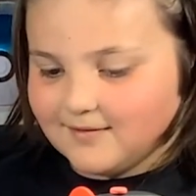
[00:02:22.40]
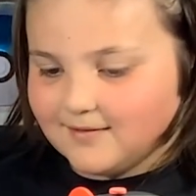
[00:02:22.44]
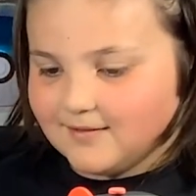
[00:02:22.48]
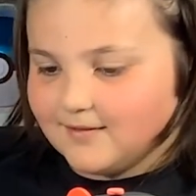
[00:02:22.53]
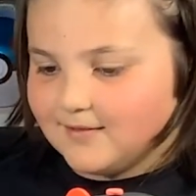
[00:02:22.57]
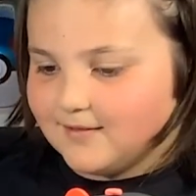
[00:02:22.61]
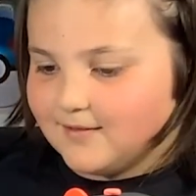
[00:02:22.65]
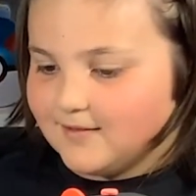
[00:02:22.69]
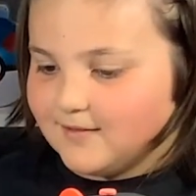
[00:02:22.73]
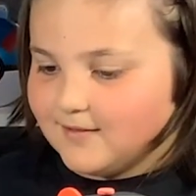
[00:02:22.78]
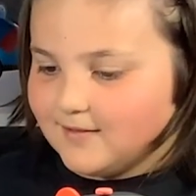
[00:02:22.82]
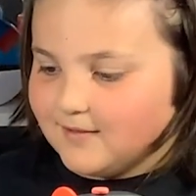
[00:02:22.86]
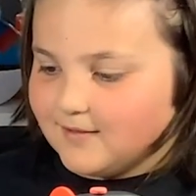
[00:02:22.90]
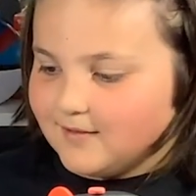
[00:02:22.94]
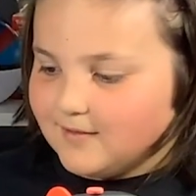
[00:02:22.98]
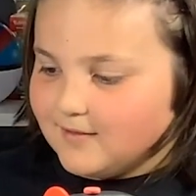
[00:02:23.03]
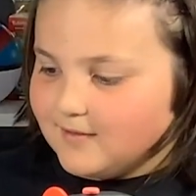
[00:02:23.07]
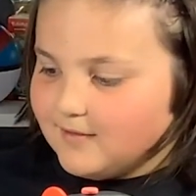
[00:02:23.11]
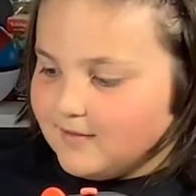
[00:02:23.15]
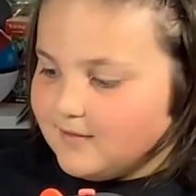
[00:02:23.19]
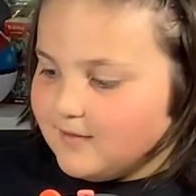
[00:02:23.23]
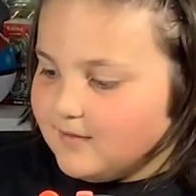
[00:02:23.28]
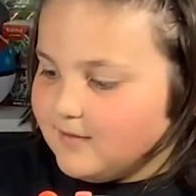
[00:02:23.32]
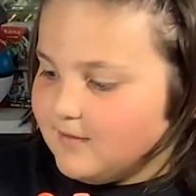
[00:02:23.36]

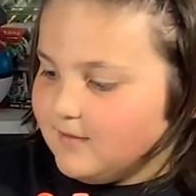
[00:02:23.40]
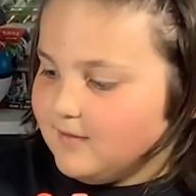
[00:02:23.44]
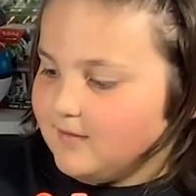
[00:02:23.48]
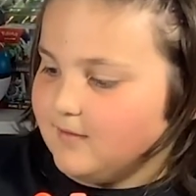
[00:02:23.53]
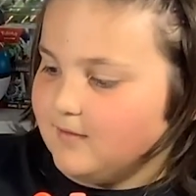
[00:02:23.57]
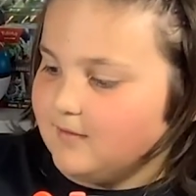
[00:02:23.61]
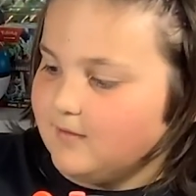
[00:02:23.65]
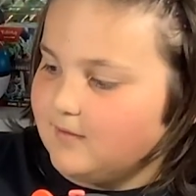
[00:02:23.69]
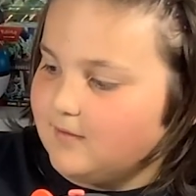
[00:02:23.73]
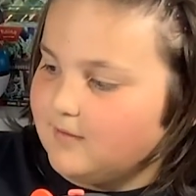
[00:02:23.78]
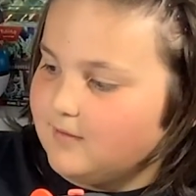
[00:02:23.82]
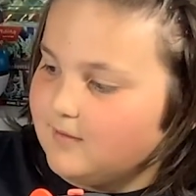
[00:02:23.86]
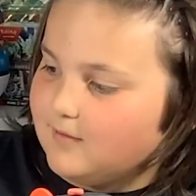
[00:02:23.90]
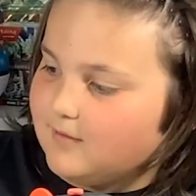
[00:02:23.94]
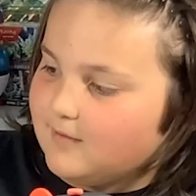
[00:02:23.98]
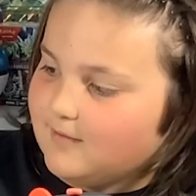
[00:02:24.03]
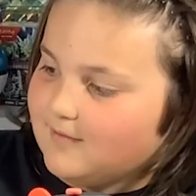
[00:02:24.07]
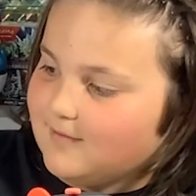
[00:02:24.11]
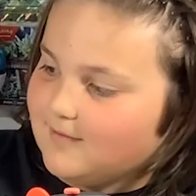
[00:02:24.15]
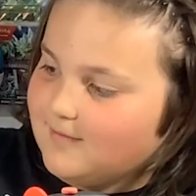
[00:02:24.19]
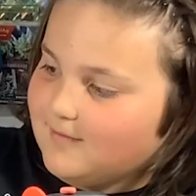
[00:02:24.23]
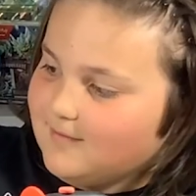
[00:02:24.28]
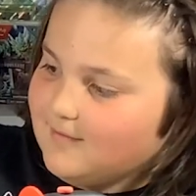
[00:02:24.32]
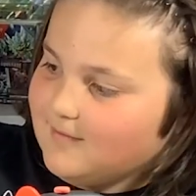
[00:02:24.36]

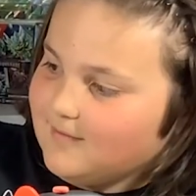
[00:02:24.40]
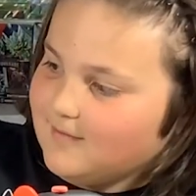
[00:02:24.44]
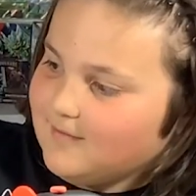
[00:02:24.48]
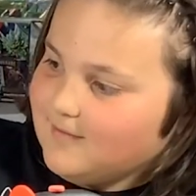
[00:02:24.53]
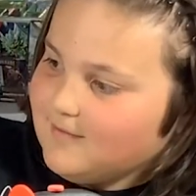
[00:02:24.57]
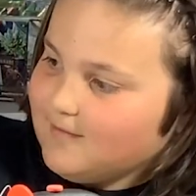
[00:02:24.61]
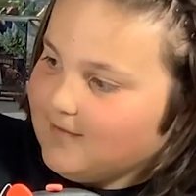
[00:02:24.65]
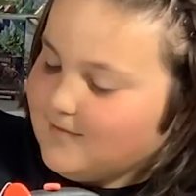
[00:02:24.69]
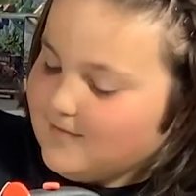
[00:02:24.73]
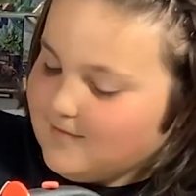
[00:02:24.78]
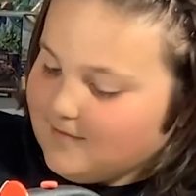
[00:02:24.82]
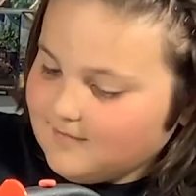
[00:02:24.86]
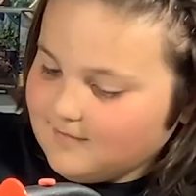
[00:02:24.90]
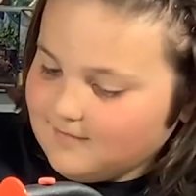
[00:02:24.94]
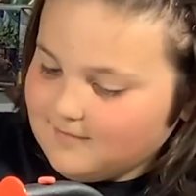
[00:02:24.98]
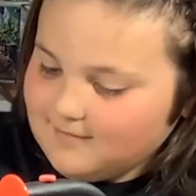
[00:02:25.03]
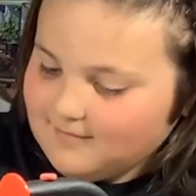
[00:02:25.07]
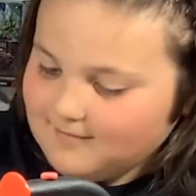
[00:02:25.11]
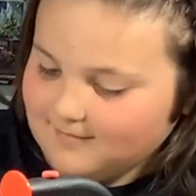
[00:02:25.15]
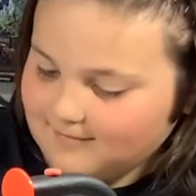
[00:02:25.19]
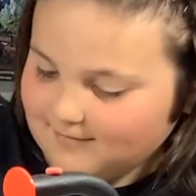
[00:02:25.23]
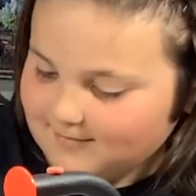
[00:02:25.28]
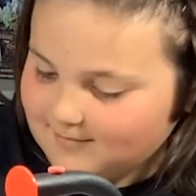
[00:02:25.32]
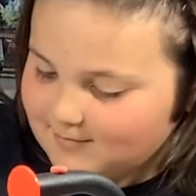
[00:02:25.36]

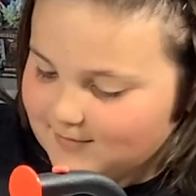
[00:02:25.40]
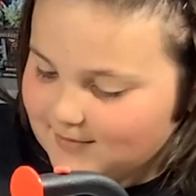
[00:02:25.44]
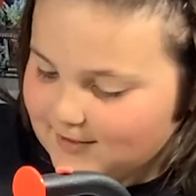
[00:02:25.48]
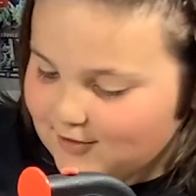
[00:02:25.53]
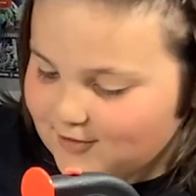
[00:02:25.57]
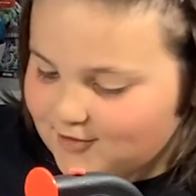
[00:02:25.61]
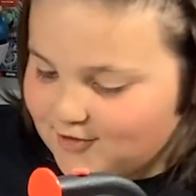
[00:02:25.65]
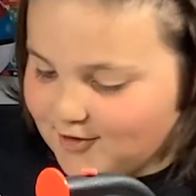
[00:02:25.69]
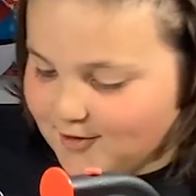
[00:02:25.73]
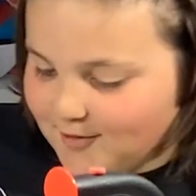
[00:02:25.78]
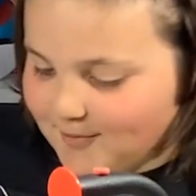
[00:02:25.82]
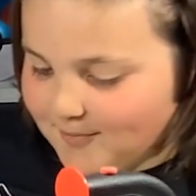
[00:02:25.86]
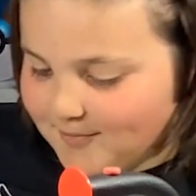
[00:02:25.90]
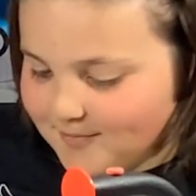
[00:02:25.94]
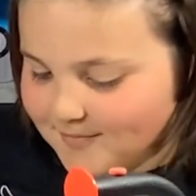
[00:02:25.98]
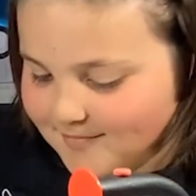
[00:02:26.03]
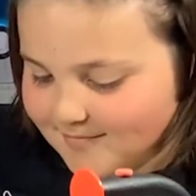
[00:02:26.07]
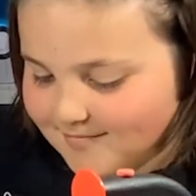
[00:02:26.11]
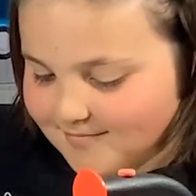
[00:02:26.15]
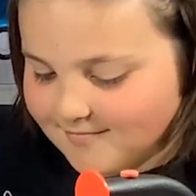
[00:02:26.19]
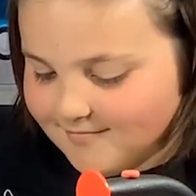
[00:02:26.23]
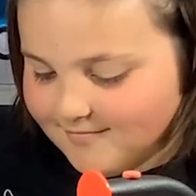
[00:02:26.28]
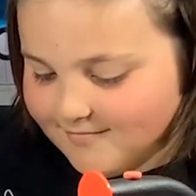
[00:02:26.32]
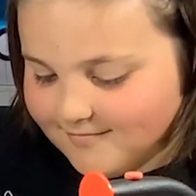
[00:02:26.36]

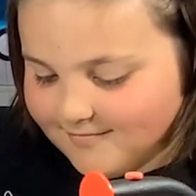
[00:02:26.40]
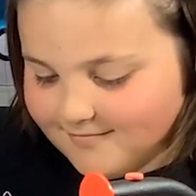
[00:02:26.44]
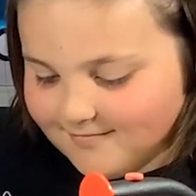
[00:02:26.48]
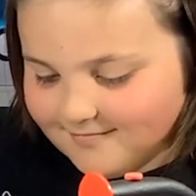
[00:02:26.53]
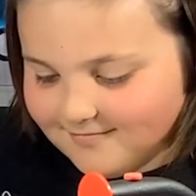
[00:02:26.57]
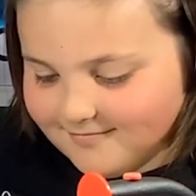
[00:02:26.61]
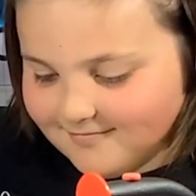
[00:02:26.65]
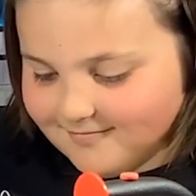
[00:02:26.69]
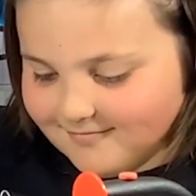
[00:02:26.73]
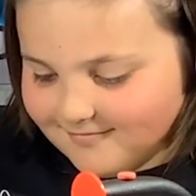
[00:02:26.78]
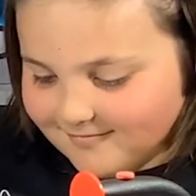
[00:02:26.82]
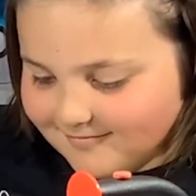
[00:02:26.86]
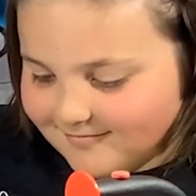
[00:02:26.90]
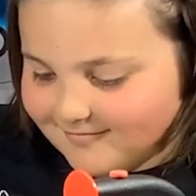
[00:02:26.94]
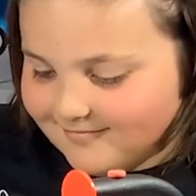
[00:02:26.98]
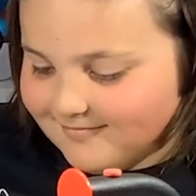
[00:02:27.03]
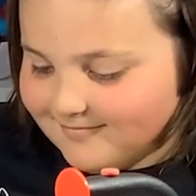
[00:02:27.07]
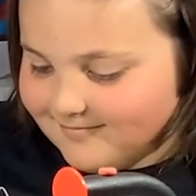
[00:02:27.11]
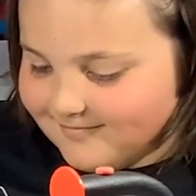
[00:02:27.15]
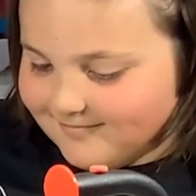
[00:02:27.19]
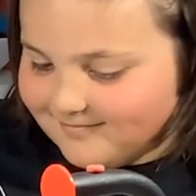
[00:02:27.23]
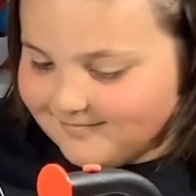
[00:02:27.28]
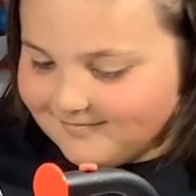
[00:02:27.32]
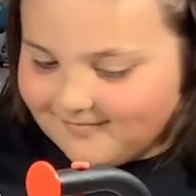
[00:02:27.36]

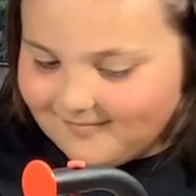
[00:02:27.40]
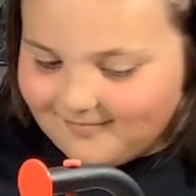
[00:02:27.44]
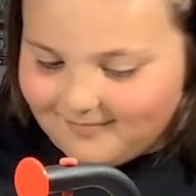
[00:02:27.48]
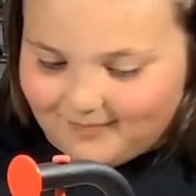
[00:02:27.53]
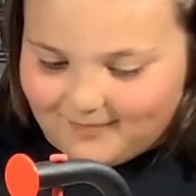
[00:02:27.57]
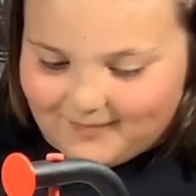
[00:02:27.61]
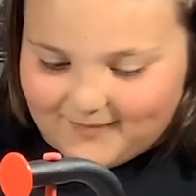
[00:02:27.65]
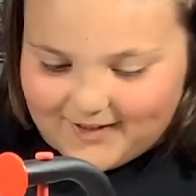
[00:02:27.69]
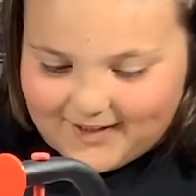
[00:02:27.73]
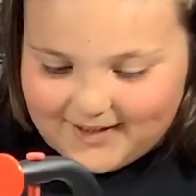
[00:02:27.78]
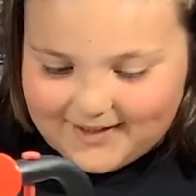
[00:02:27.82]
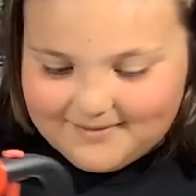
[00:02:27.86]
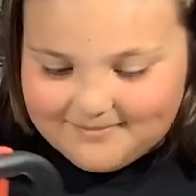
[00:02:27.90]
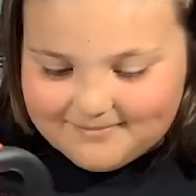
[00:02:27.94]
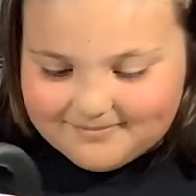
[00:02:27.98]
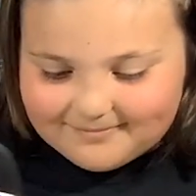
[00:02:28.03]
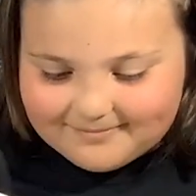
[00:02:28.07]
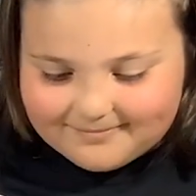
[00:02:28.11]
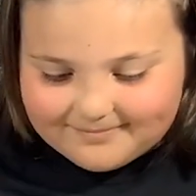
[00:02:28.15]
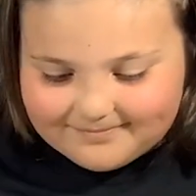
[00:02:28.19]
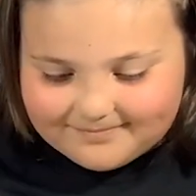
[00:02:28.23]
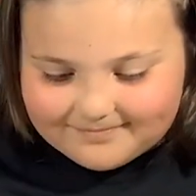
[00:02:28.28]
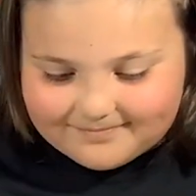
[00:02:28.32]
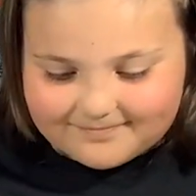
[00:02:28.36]

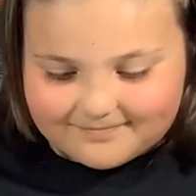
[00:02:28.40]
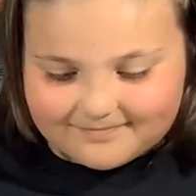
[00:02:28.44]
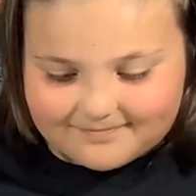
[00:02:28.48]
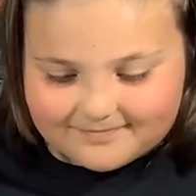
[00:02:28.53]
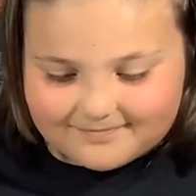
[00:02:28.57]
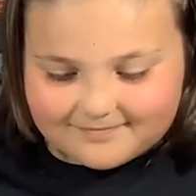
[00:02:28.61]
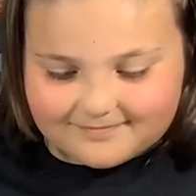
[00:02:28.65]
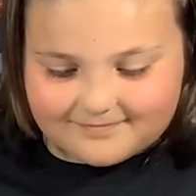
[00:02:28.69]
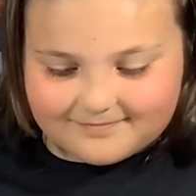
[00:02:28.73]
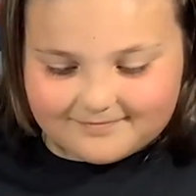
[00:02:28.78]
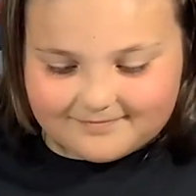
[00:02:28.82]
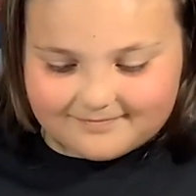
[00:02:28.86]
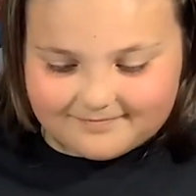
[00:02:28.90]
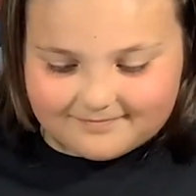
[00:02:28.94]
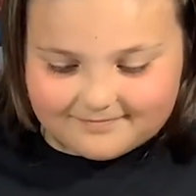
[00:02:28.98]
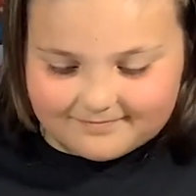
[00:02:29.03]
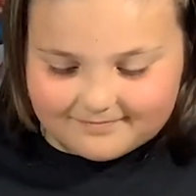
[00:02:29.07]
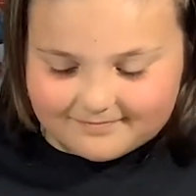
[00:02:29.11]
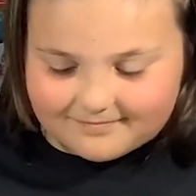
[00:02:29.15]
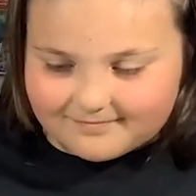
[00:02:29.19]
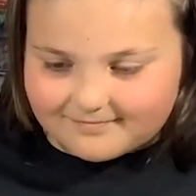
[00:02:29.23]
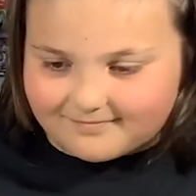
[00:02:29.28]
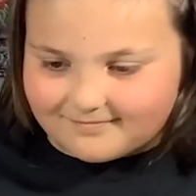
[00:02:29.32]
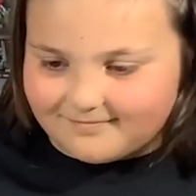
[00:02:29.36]

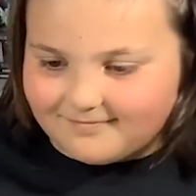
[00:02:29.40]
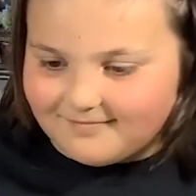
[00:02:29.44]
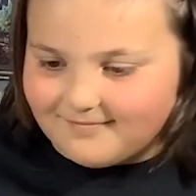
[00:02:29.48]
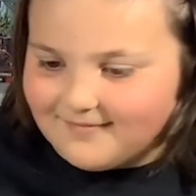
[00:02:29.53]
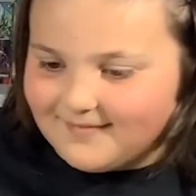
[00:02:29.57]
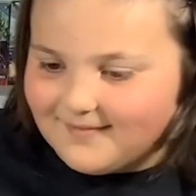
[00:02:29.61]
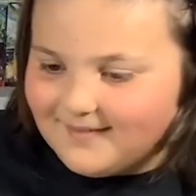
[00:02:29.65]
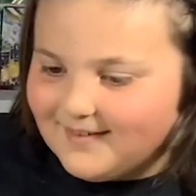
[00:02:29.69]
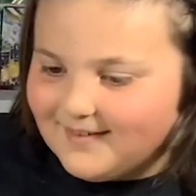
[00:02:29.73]
[no speech]